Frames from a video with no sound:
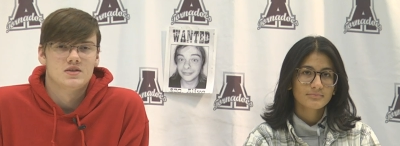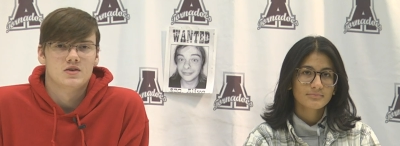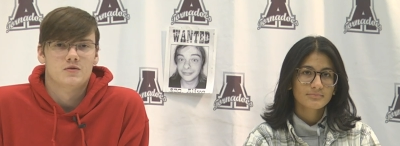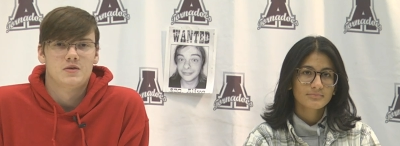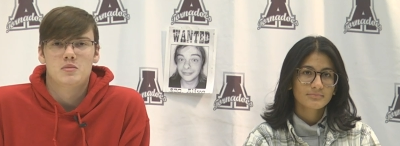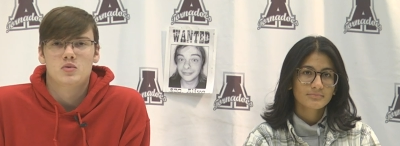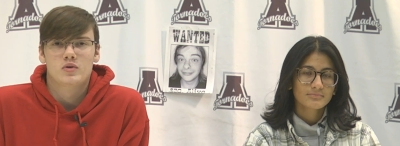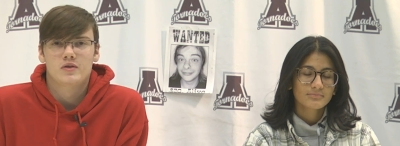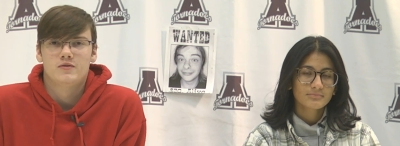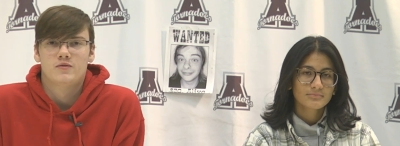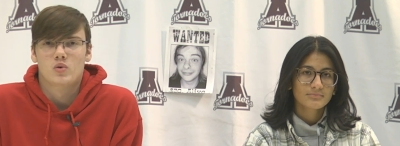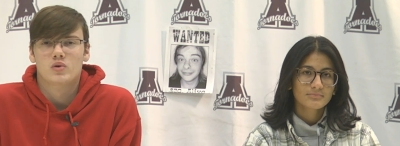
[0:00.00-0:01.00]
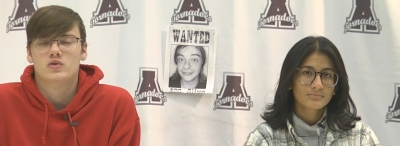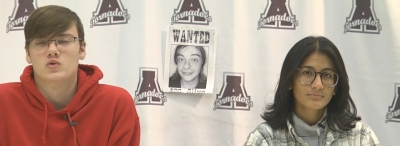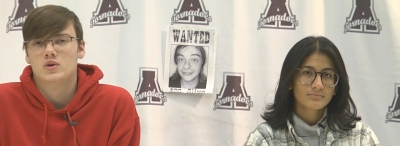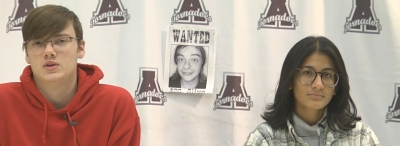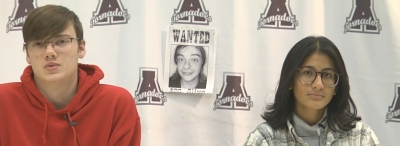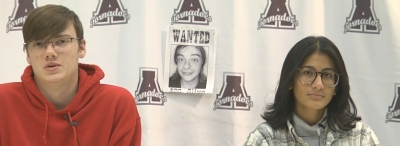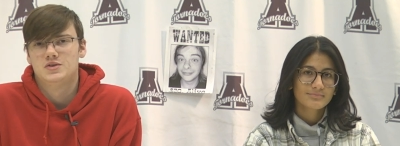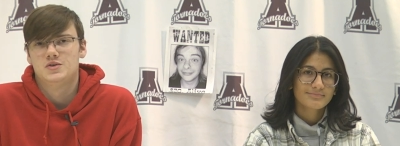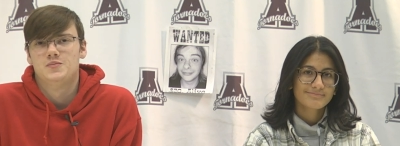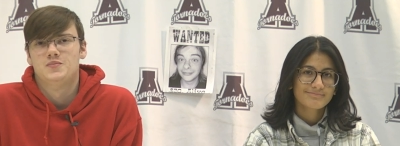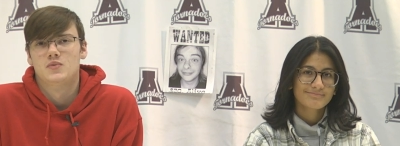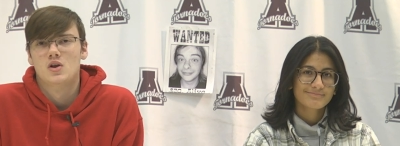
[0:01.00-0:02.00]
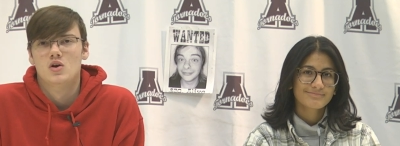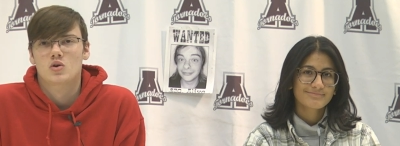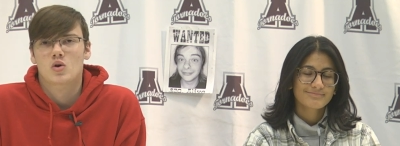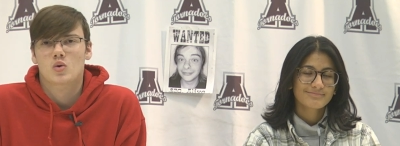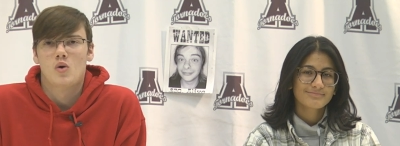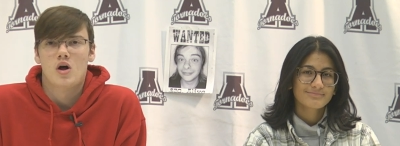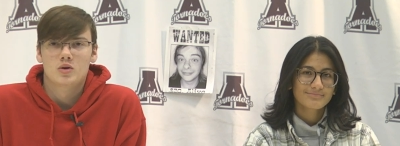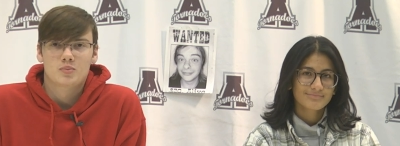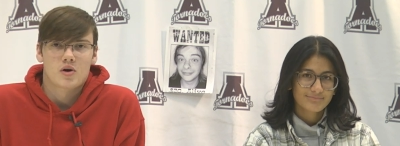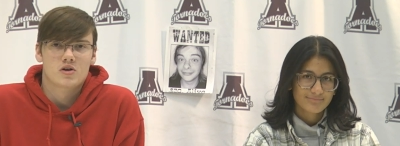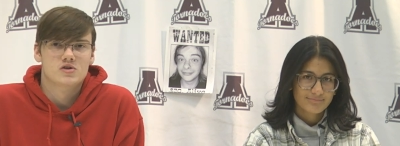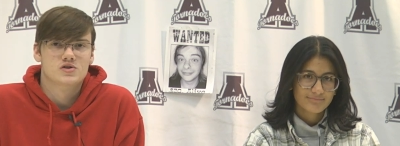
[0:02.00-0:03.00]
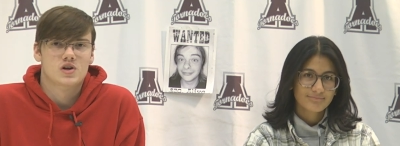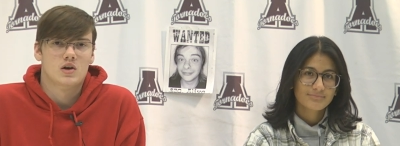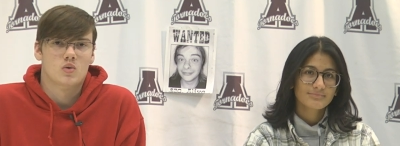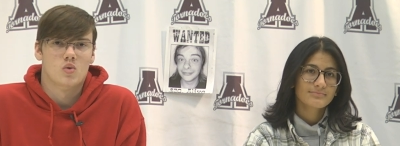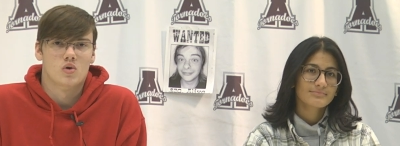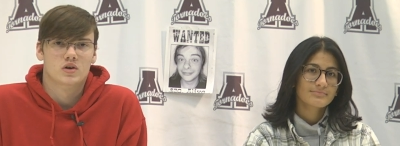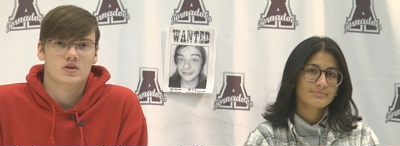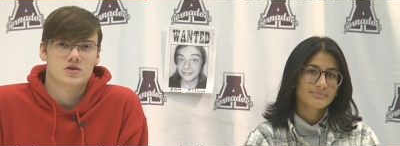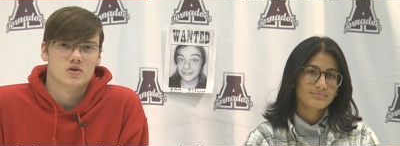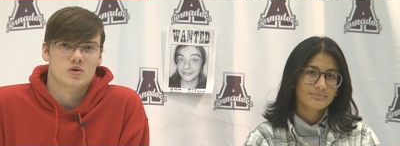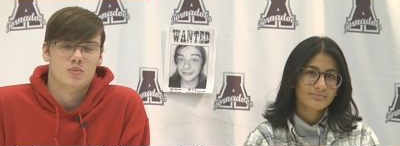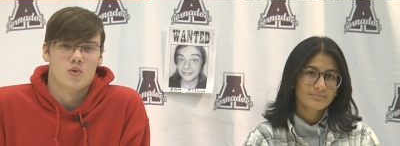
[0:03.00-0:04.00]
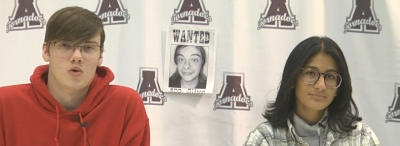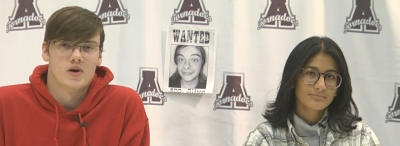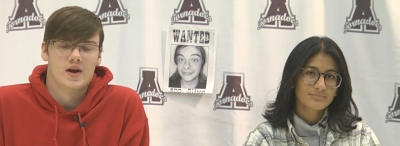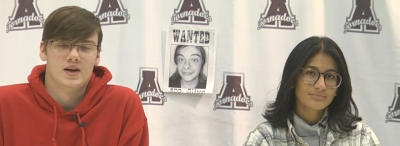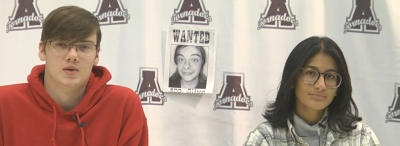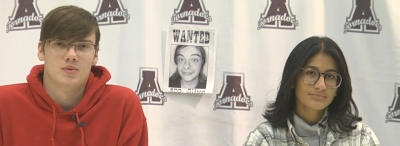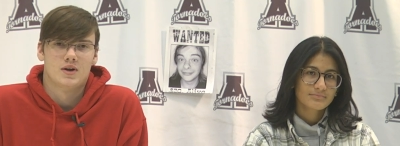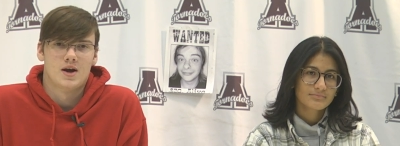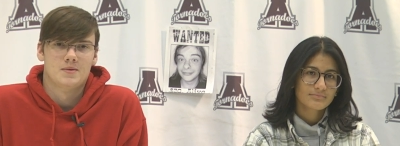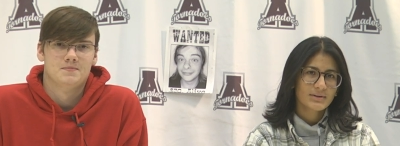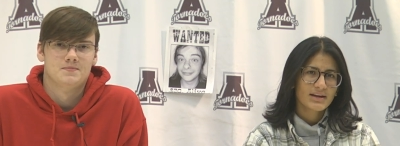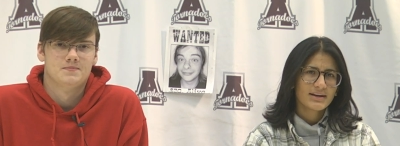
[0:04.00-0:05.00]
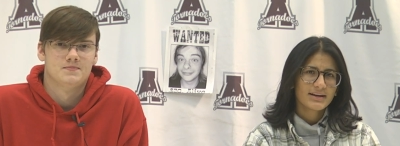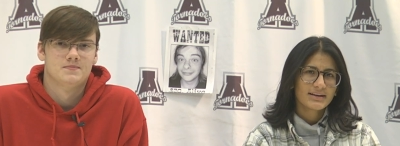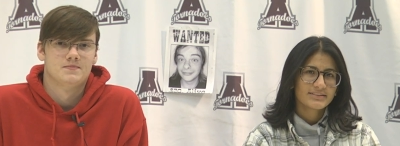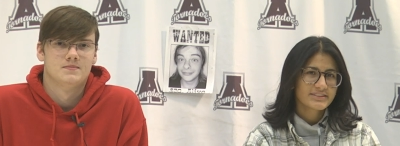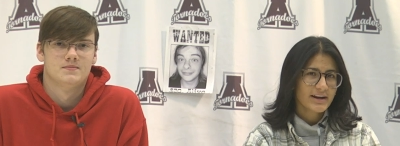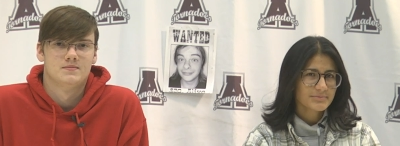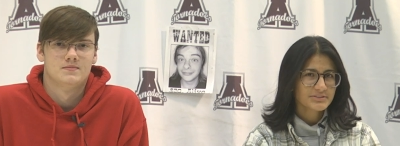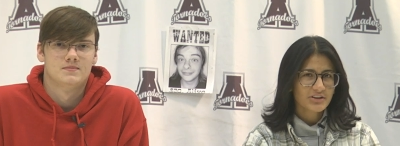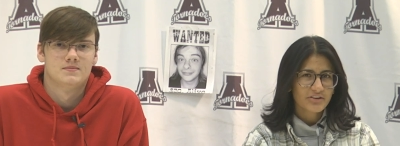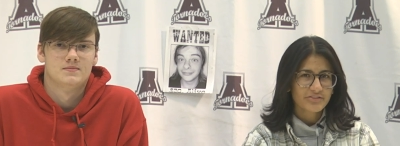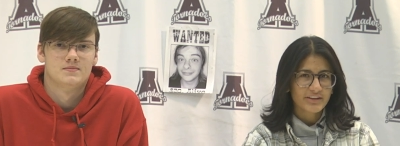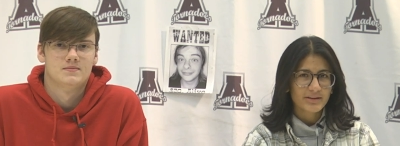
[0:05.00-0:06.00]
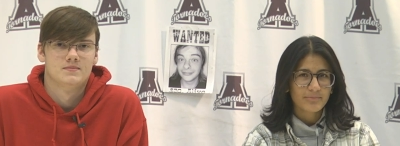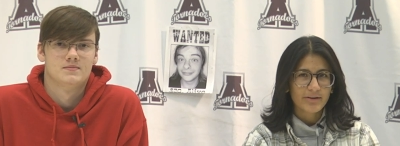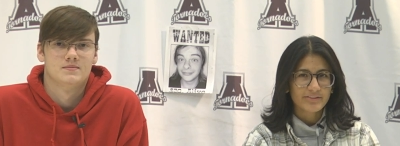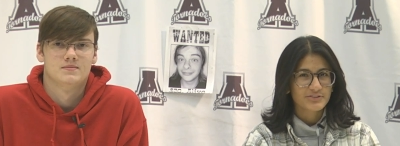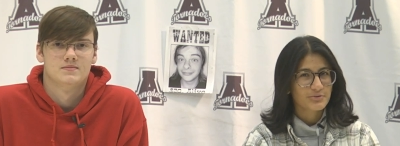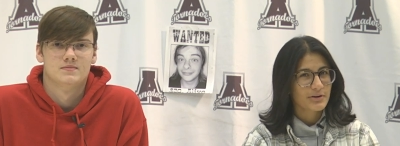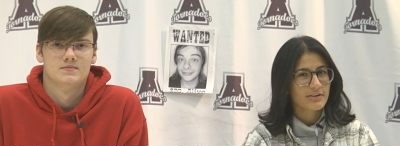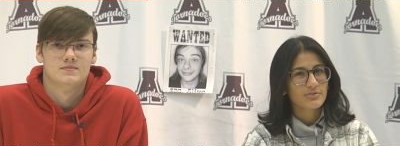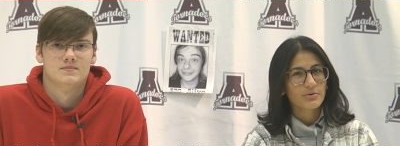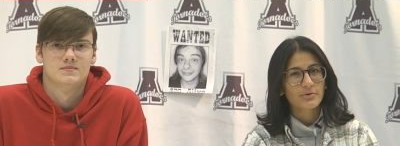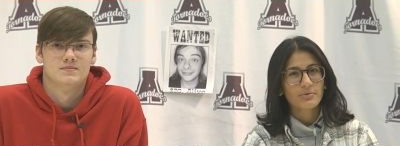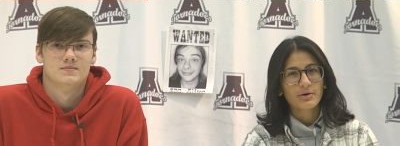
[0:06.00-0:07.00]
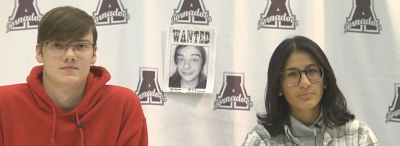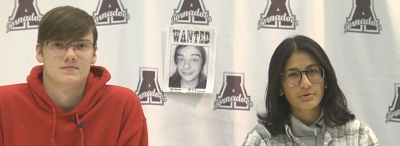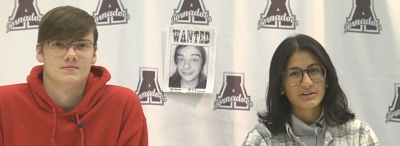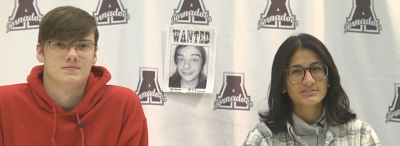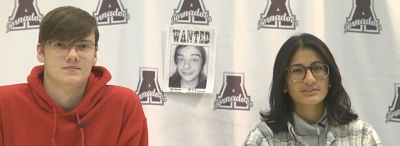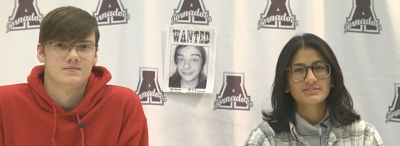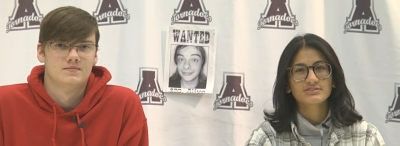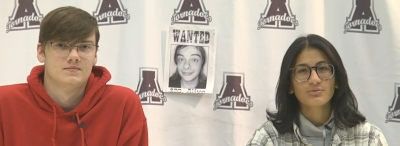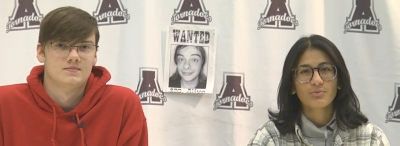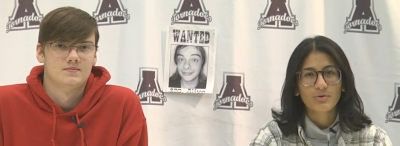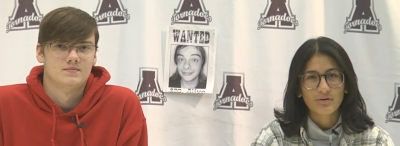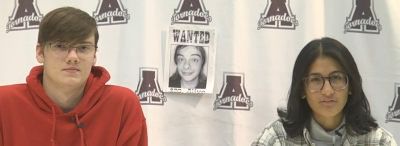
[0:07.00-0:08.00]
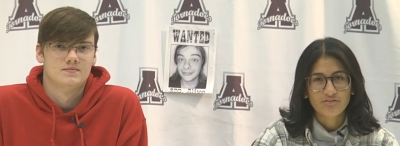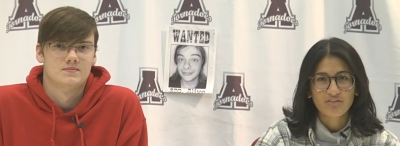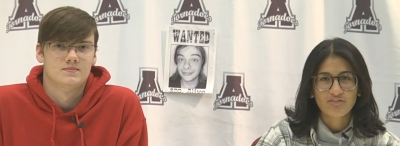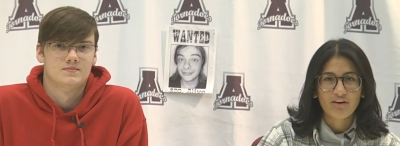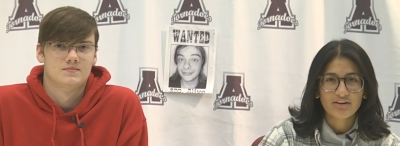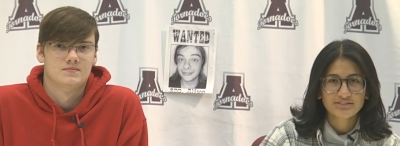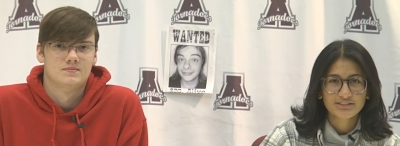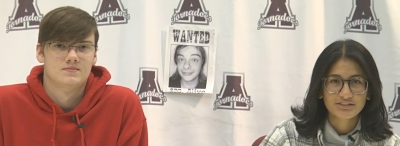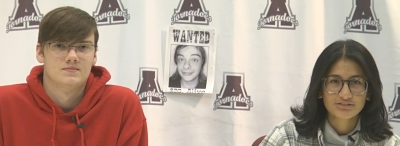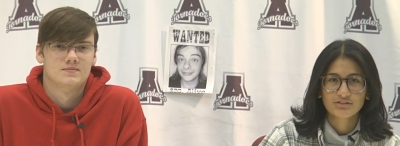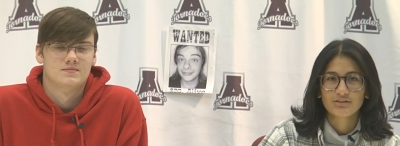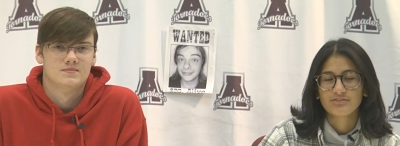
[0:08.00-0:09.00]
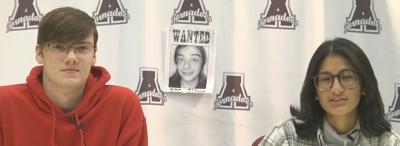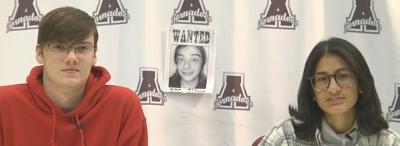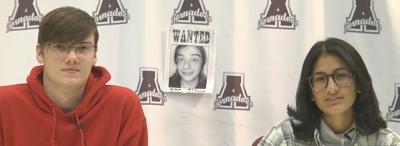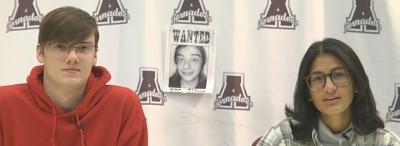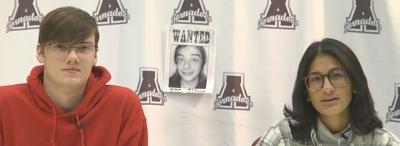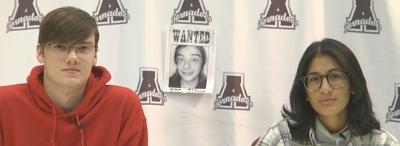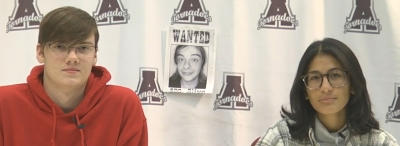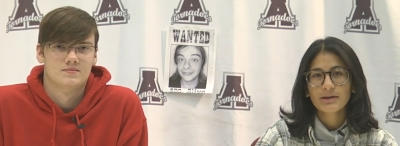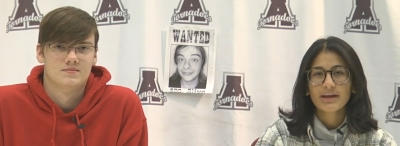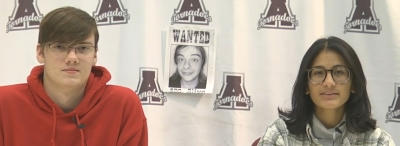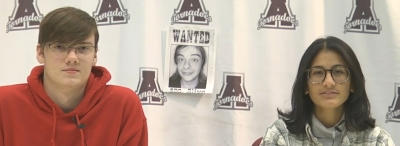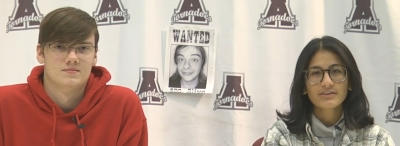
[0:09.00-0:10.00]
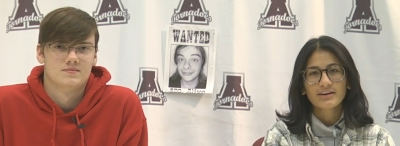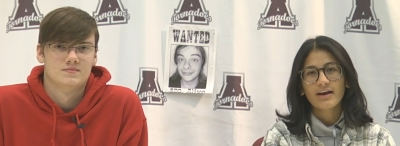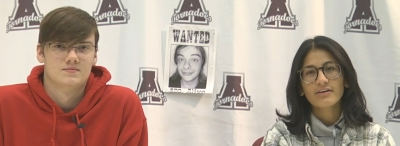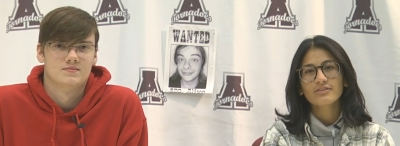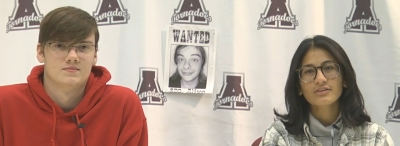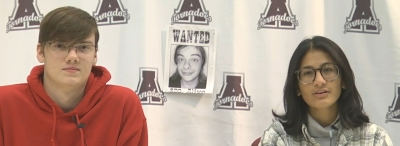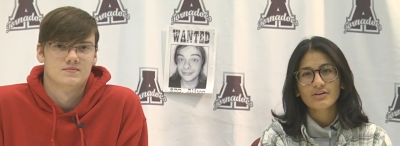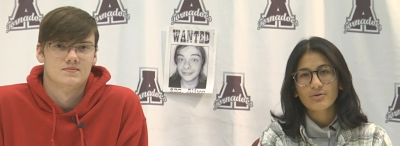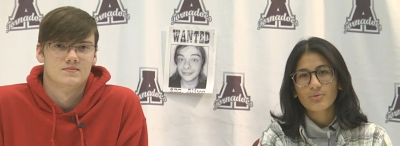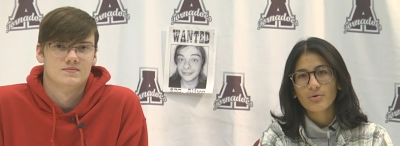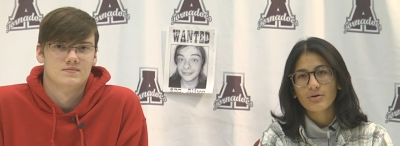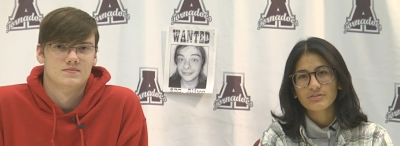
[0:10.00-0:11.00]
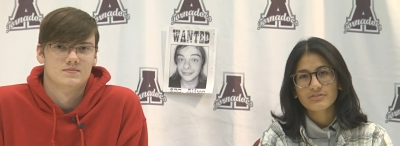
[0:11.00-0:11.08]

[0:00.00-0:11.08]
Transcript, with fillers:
Speaker 1: February 4th, 2022. Go to wallinpartners.org to learn more and apply.
Speaker 2: It's time to start thinking about the 2021 President's Award for Volunteer Service. PAs are calendar year awards